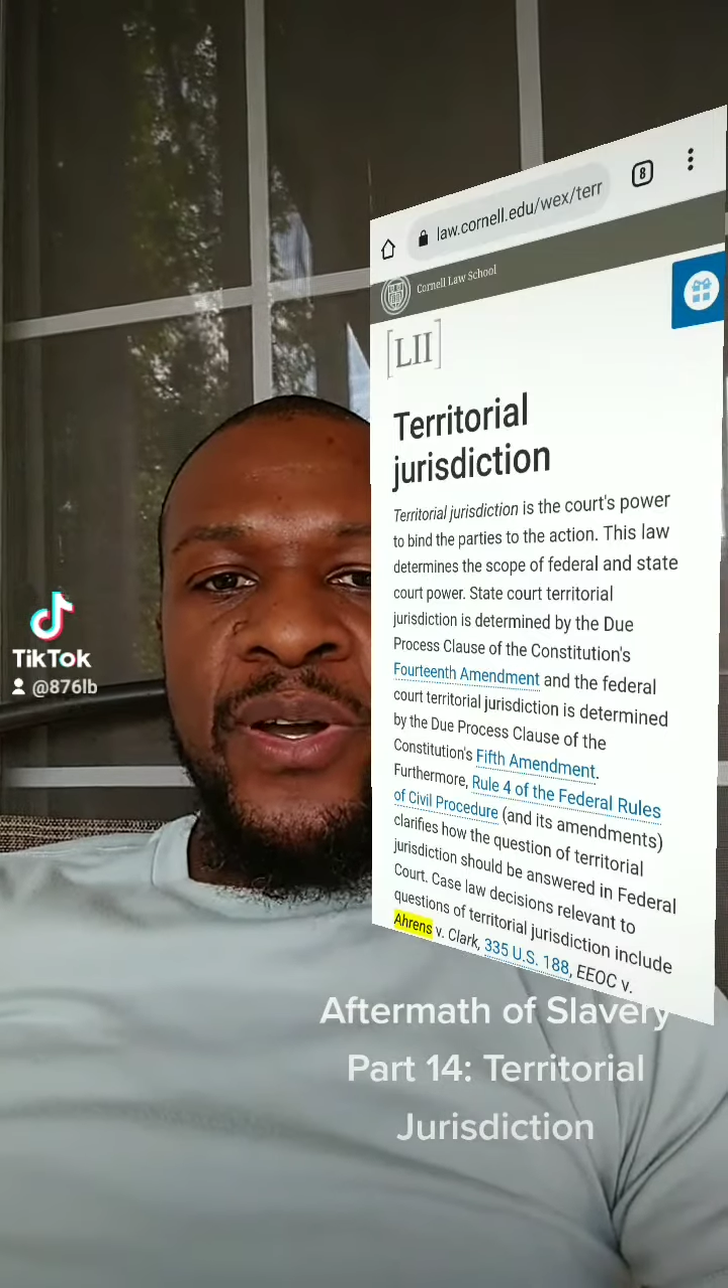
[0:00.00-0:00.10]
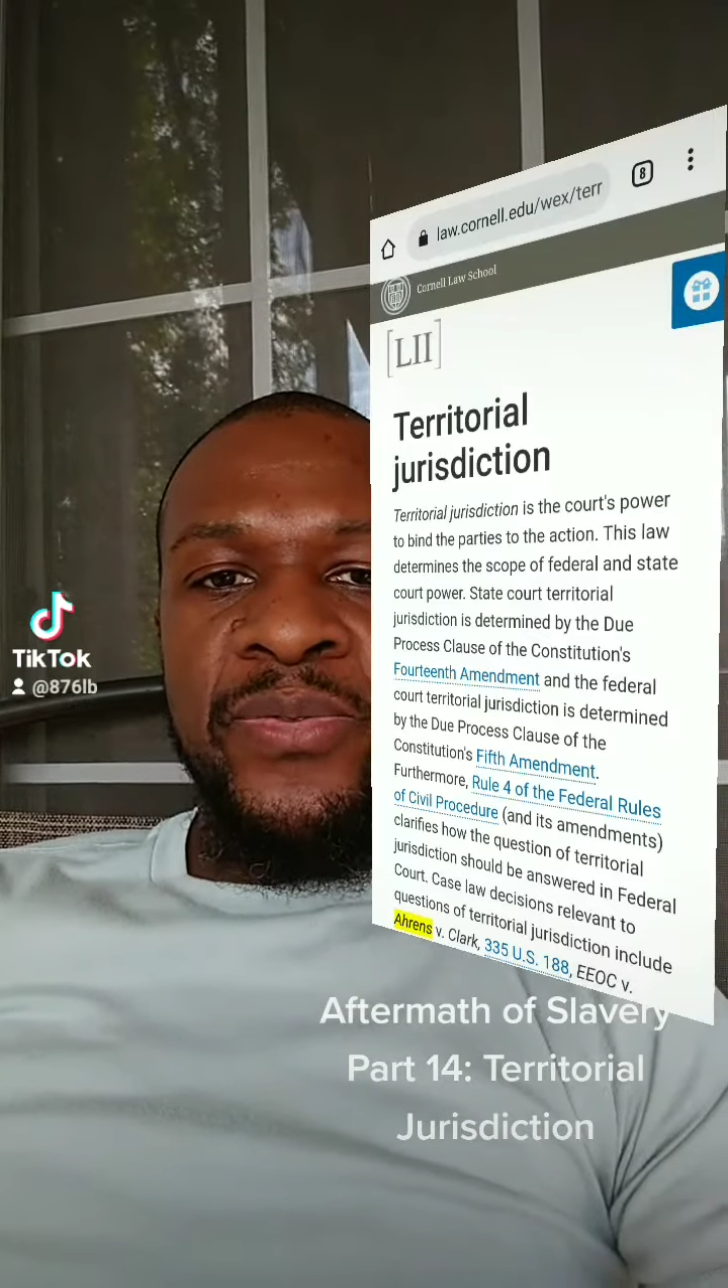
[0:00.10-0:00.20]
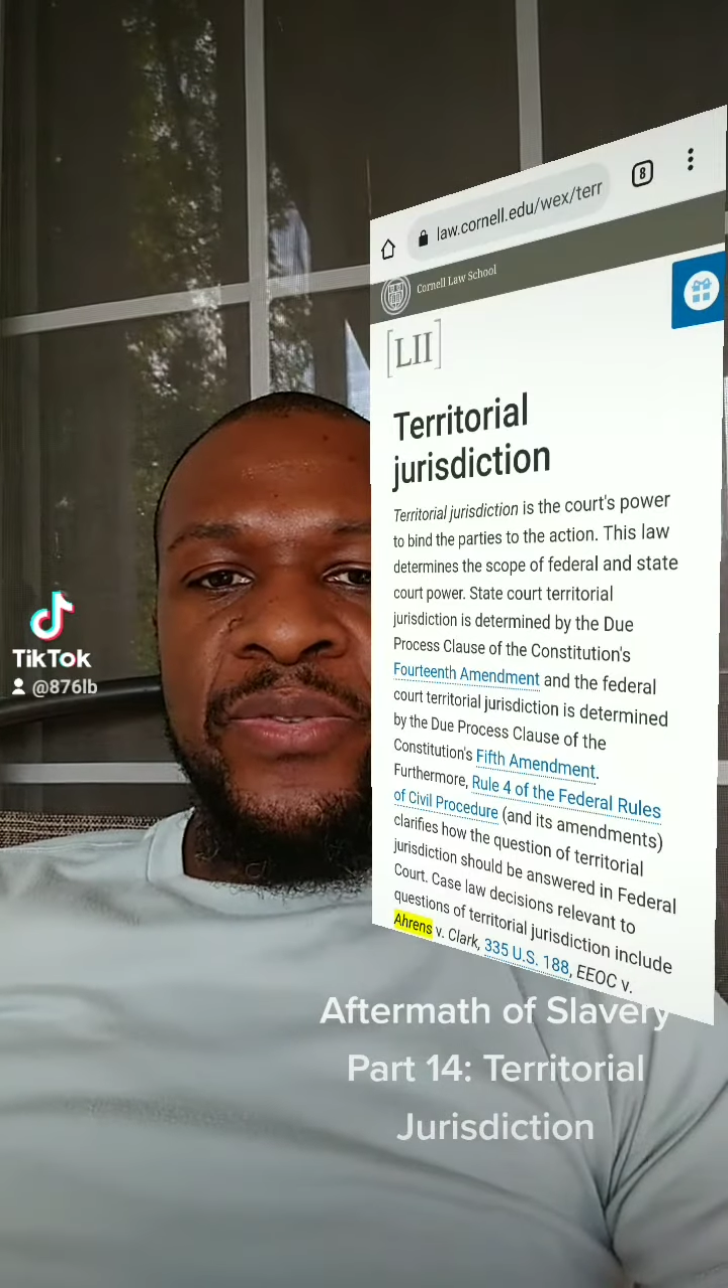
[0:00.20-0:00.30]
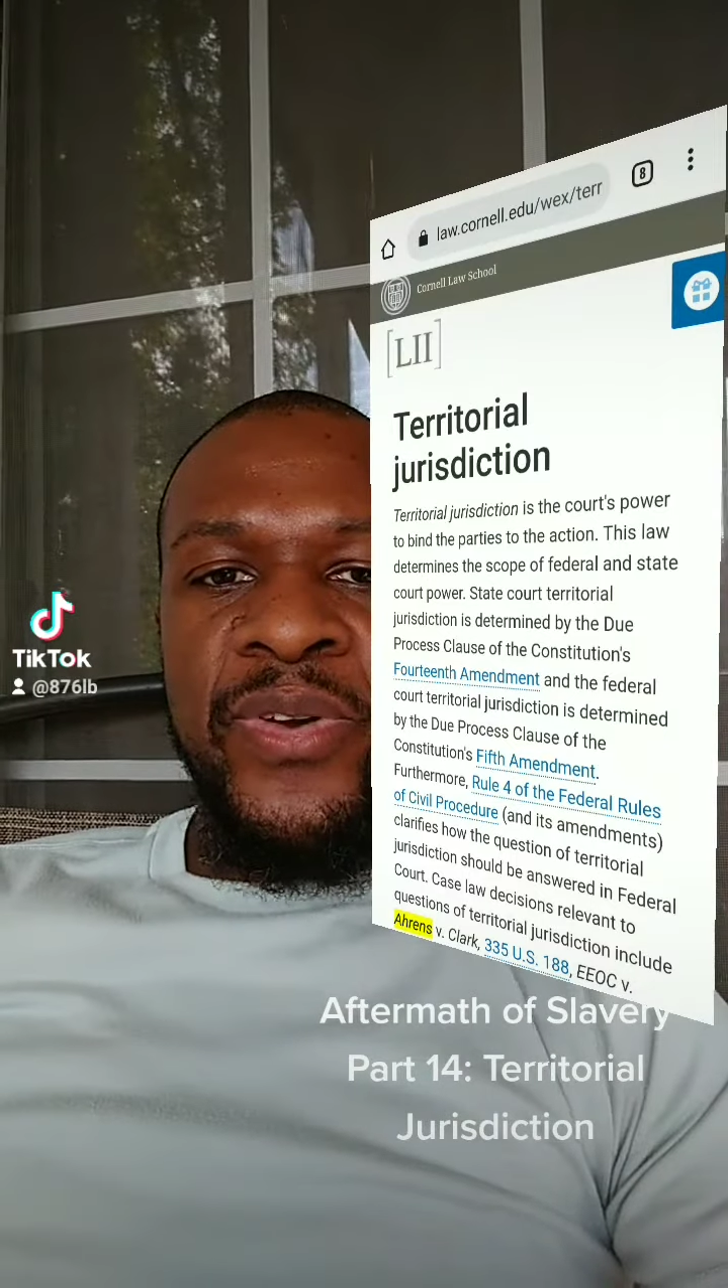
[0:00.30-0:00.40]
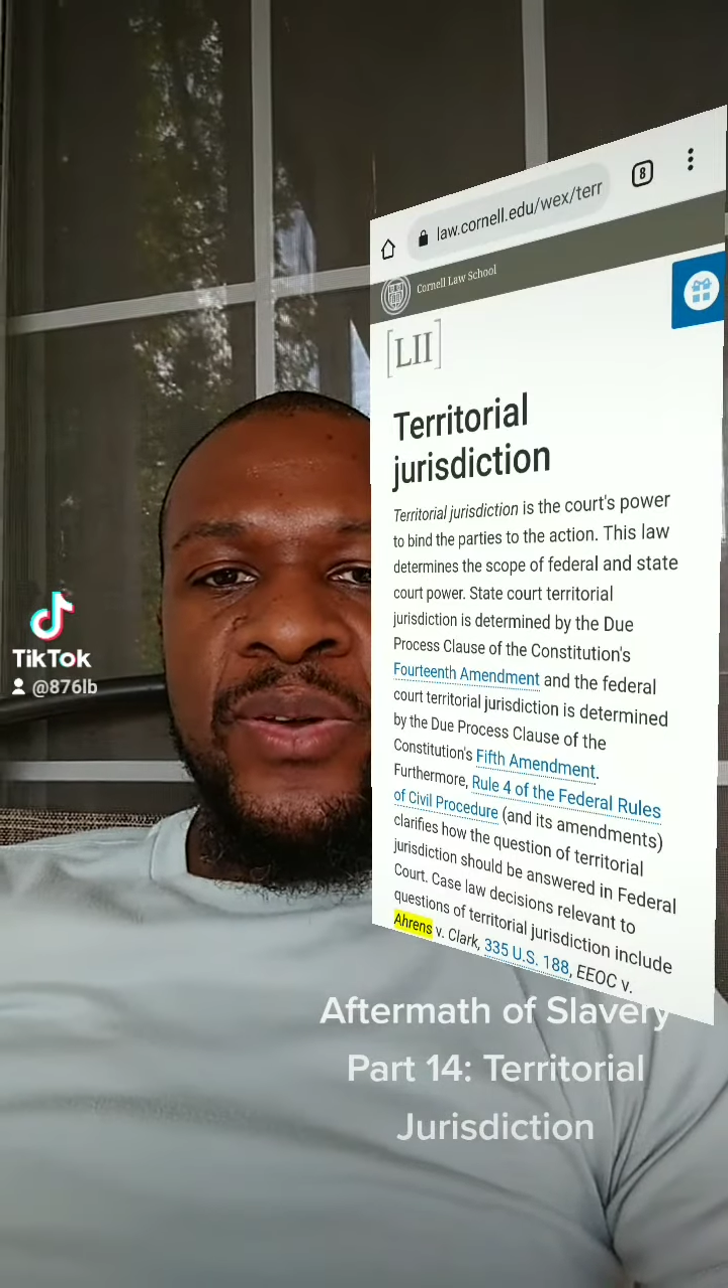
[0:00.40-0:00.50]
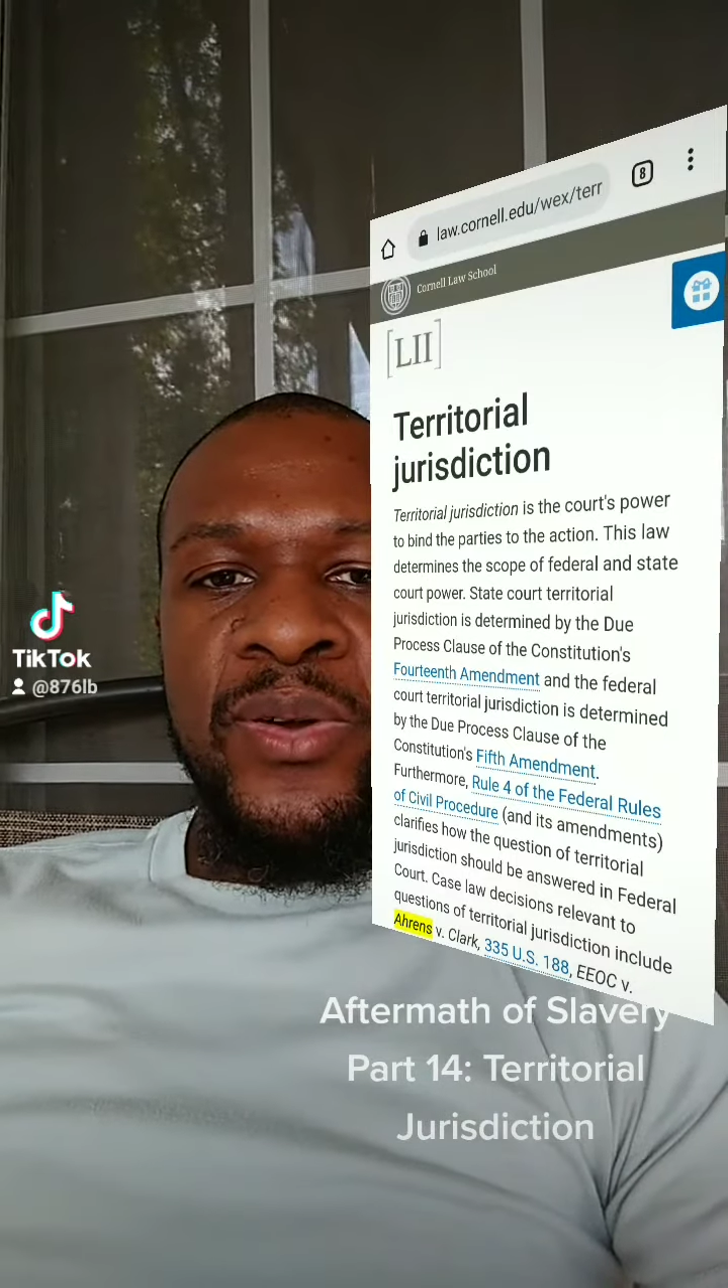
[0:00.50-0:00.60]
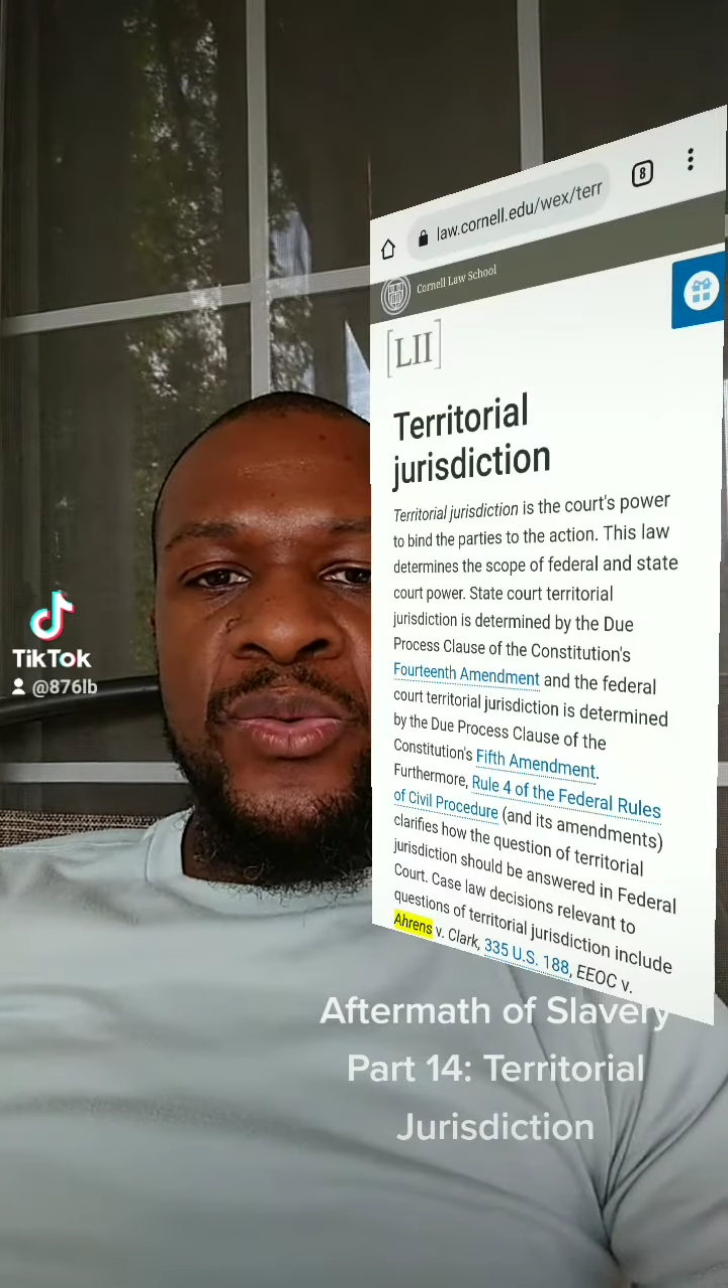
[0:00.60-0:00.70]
of the Federal